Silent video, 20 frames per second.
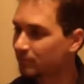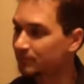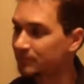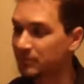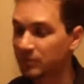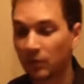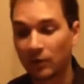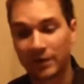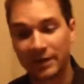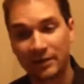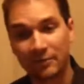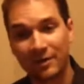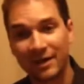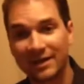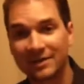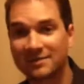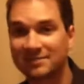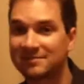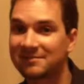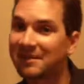So
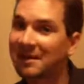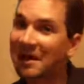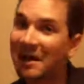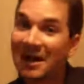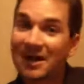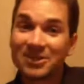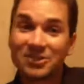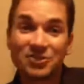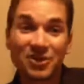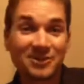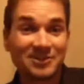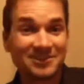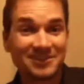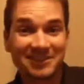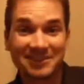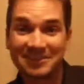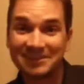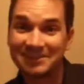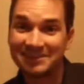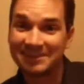anyway,
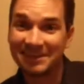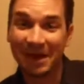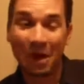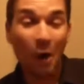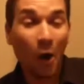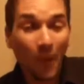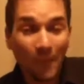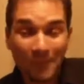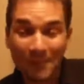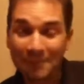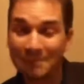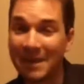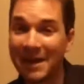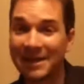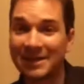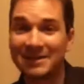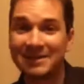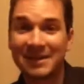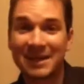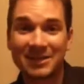Justin, I hope you
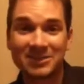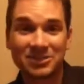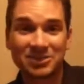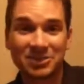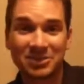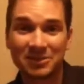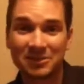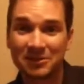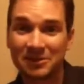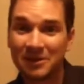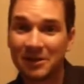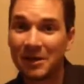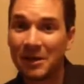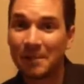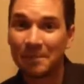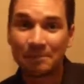make it next year.